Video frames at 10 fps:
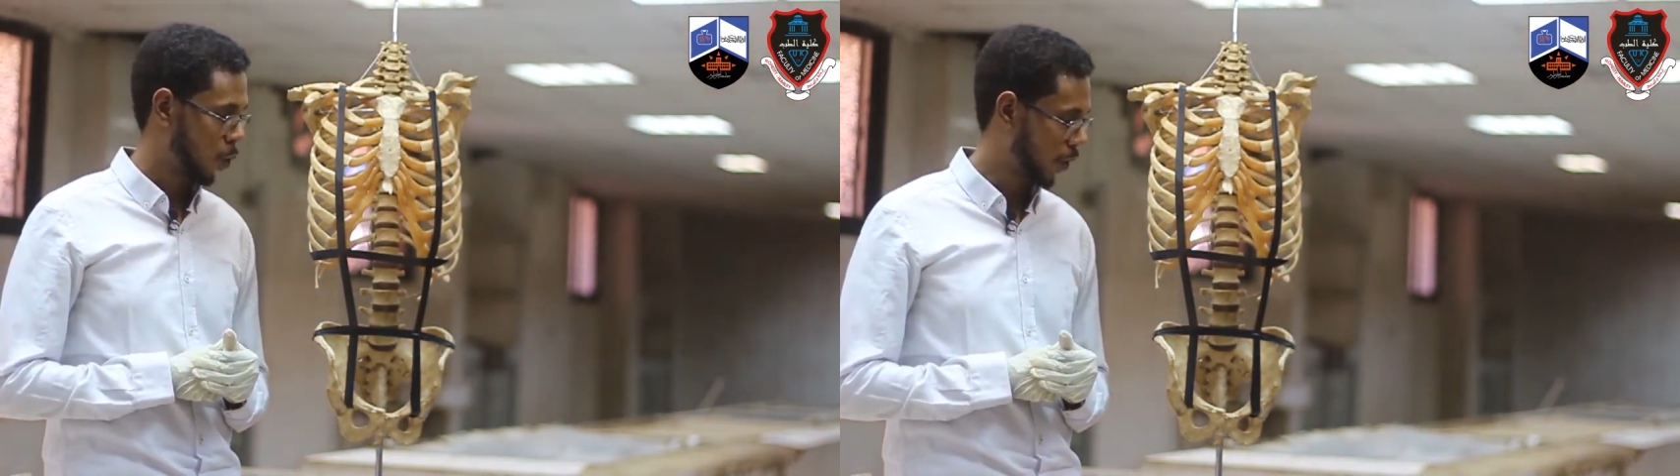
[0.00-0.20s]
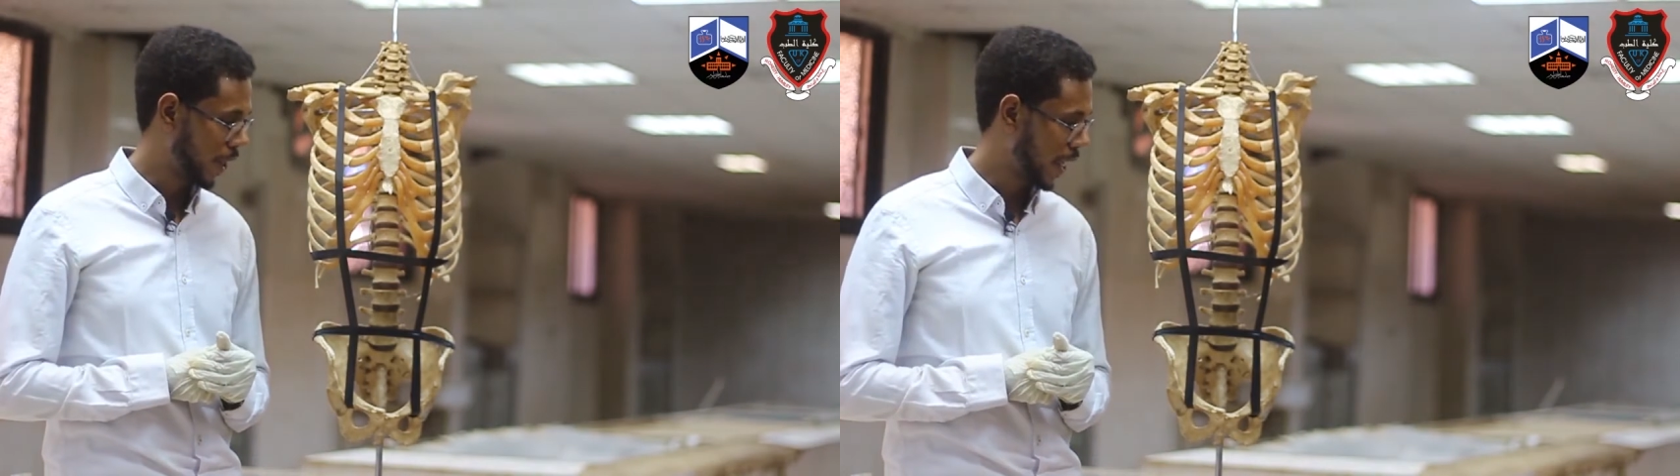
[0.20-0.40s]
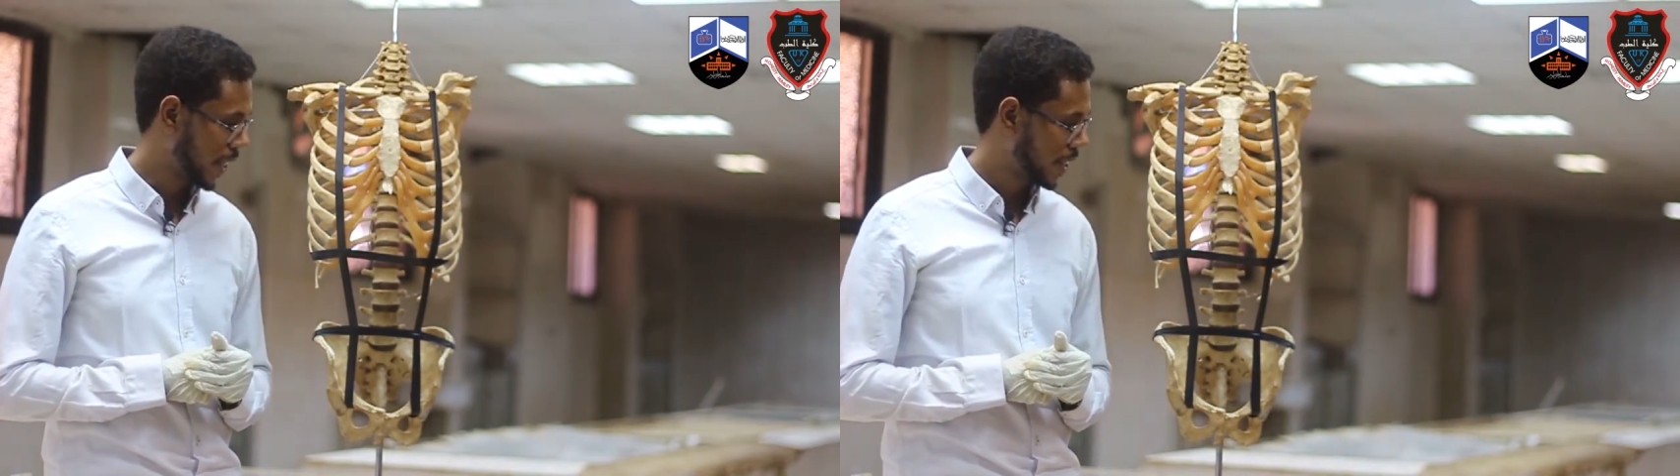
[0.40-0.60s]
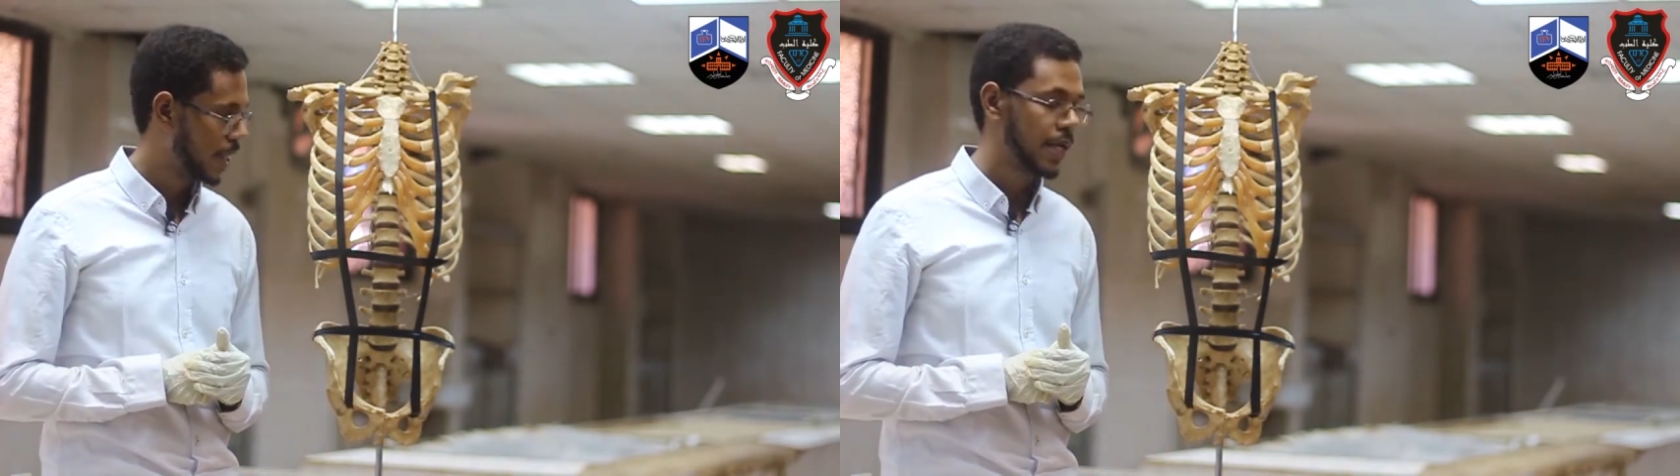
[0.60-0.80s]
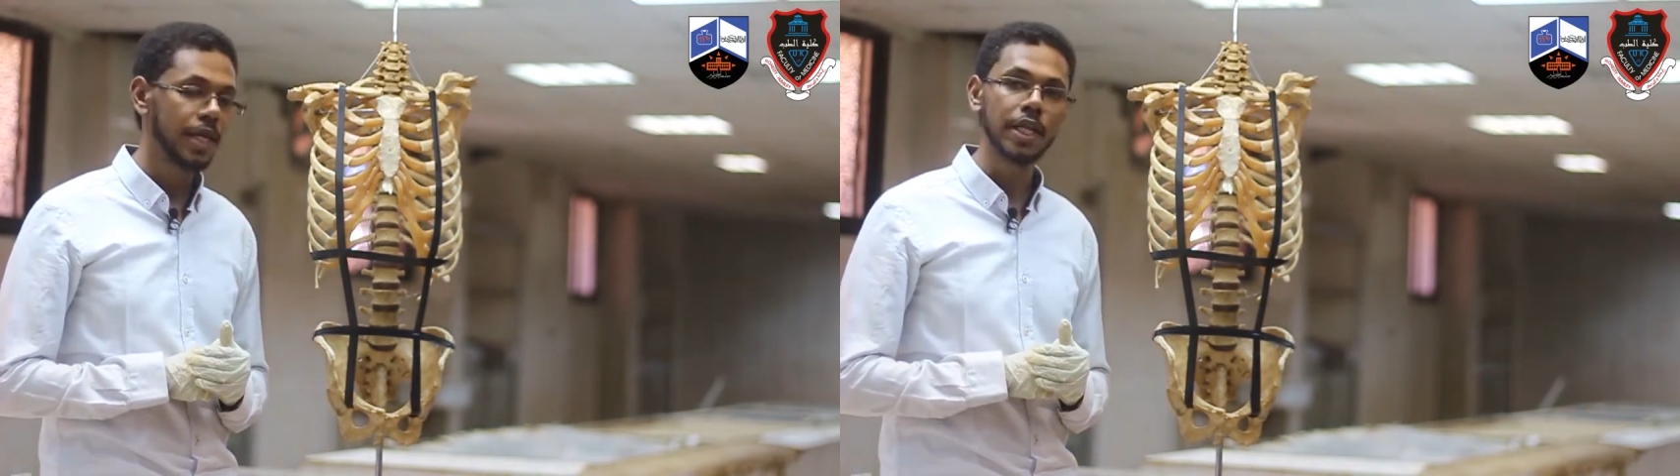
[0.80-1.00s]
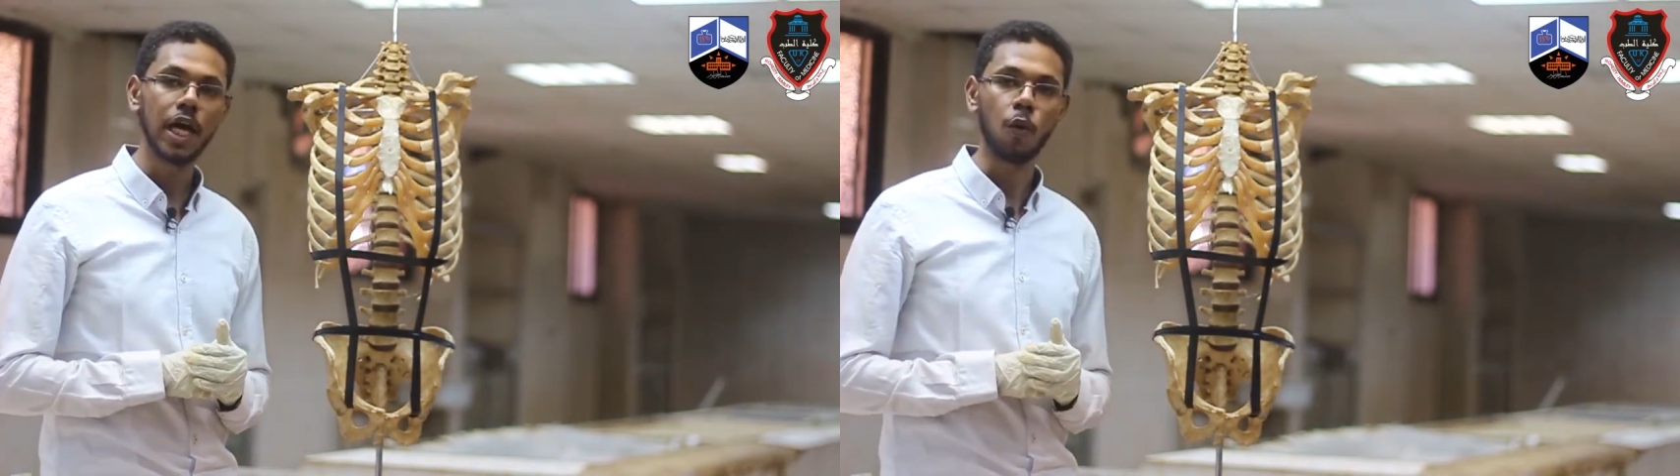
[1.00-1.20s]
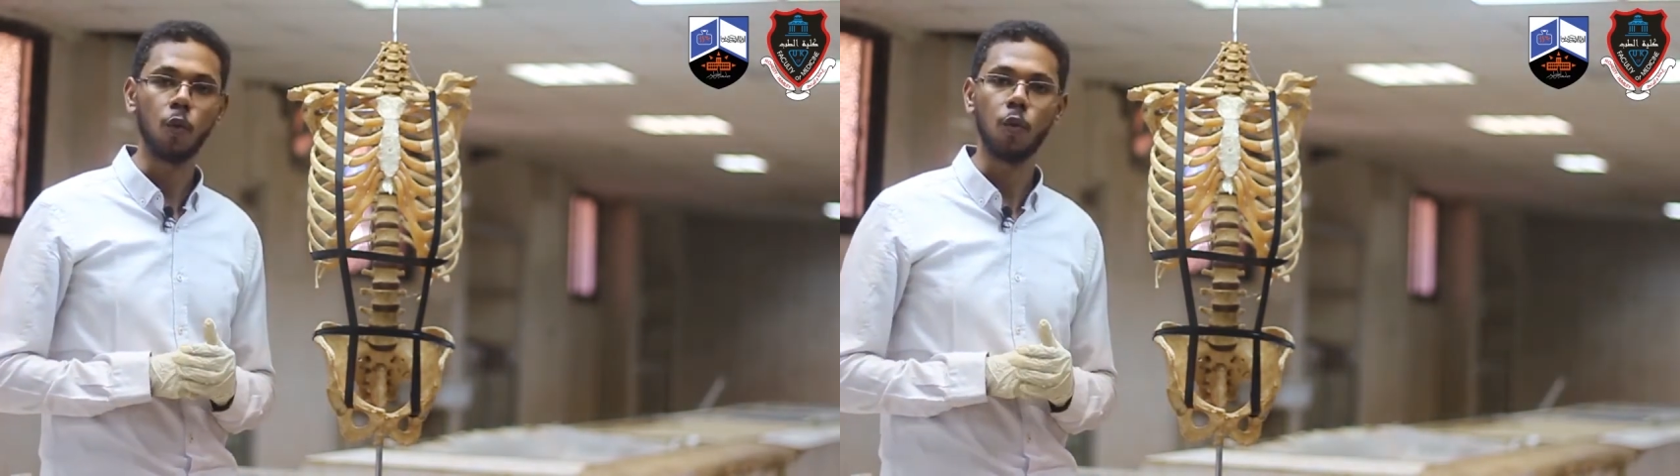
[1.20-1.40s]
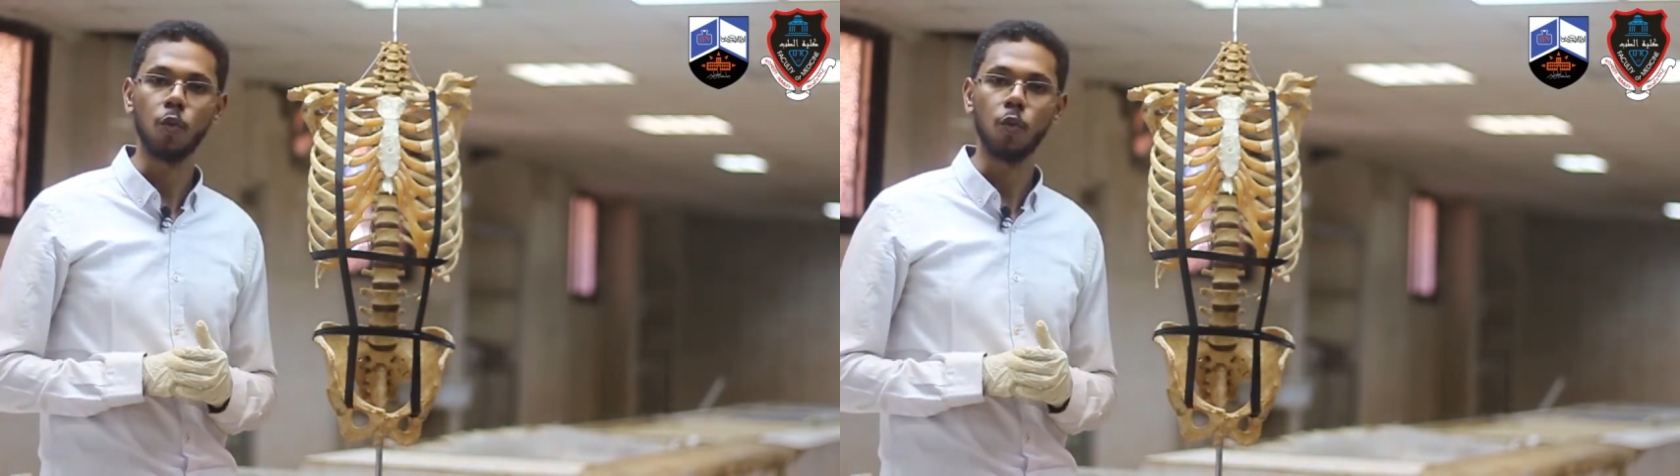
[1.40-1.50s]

Okay. Now,